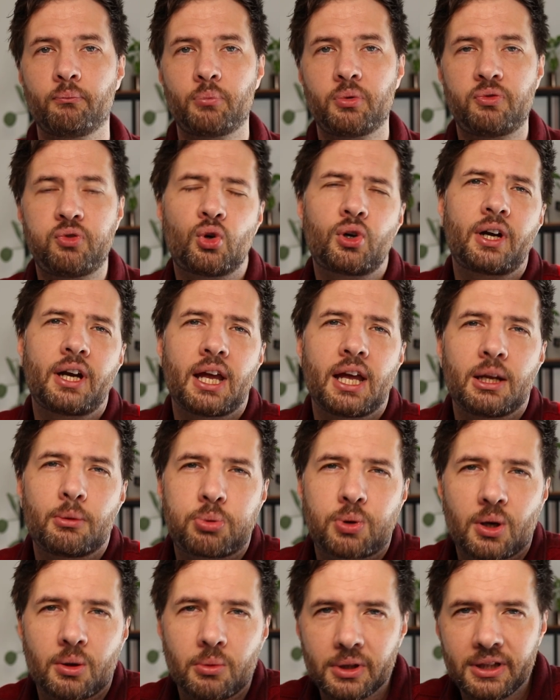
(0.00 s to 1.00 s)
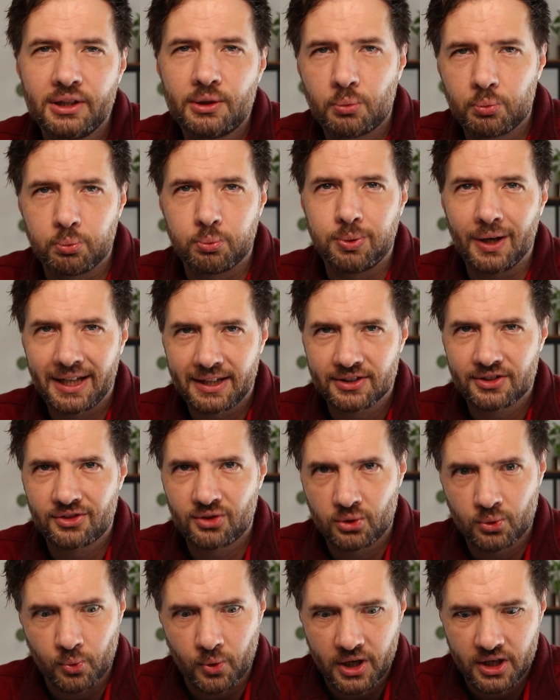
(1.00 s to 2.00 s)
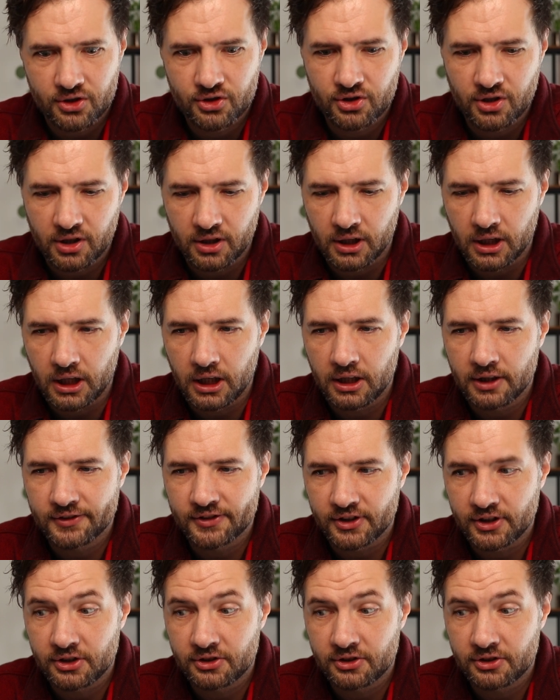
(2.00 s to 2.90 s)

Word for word: Before I end, probably the biggest question is,